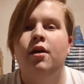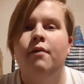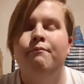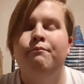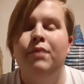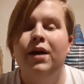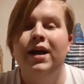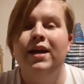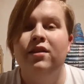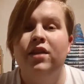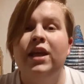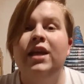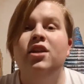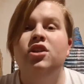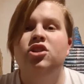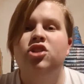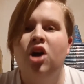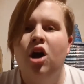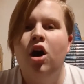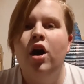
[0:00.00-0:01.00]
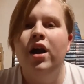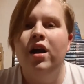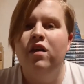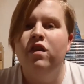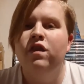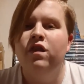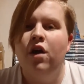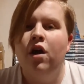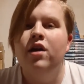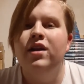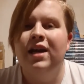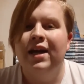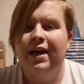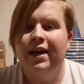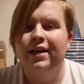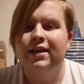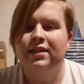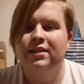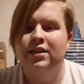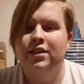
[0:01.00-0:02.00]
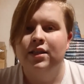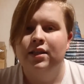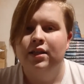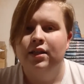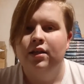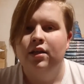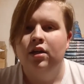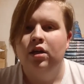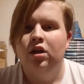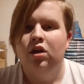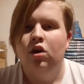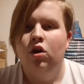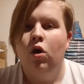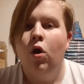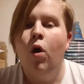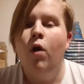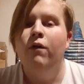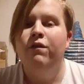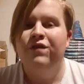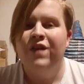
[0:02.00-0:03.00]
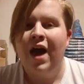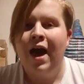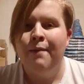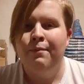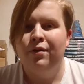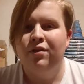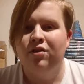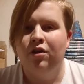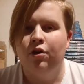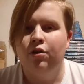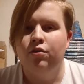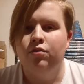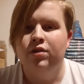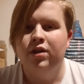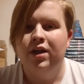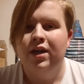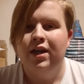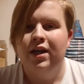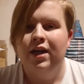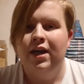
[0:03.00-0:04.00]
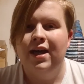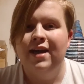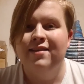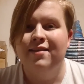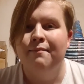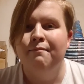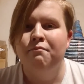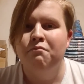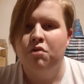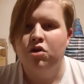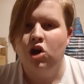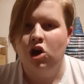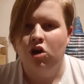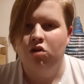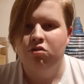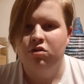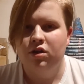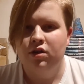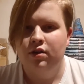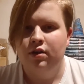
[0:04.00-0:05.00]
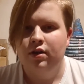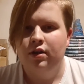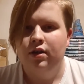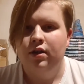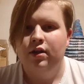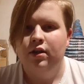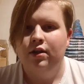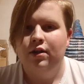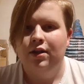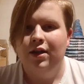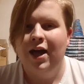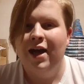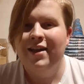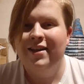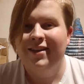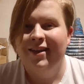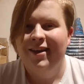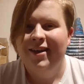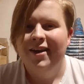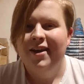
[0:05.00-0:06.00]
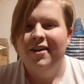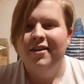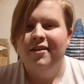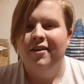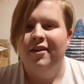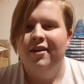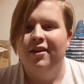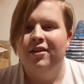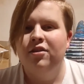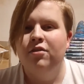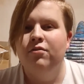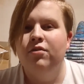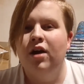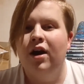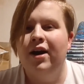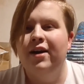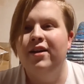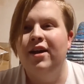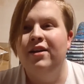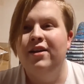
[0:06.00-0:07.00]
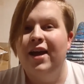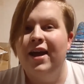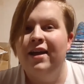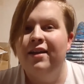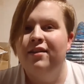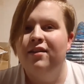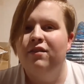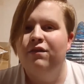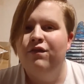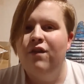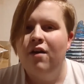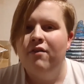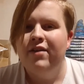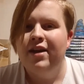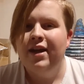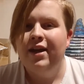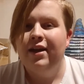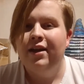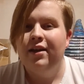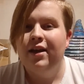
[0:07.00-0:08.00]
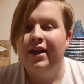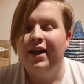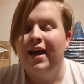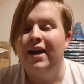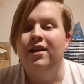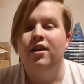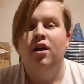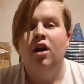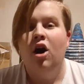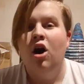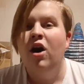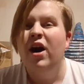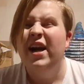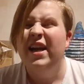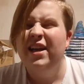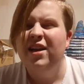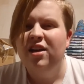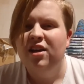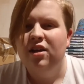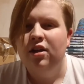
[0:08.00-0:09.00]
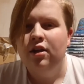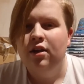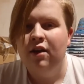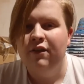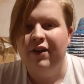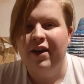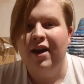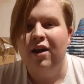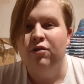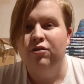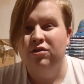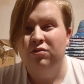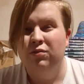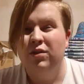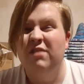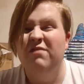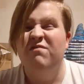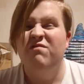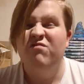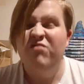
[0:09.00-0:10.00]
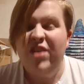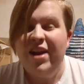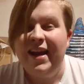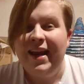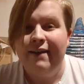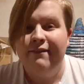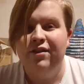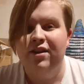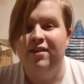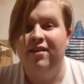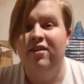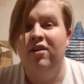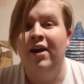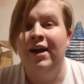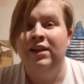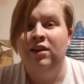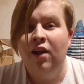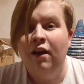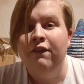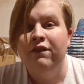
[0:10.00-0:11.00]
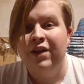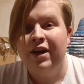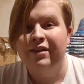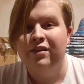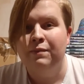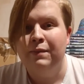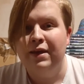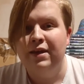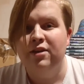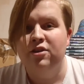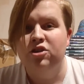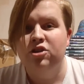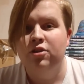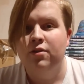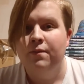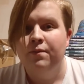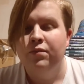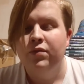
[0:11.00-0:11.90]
but the entire third act of that episode is a monologue. And it's very, again, I love it. I just want to really emphasize, I love that speech,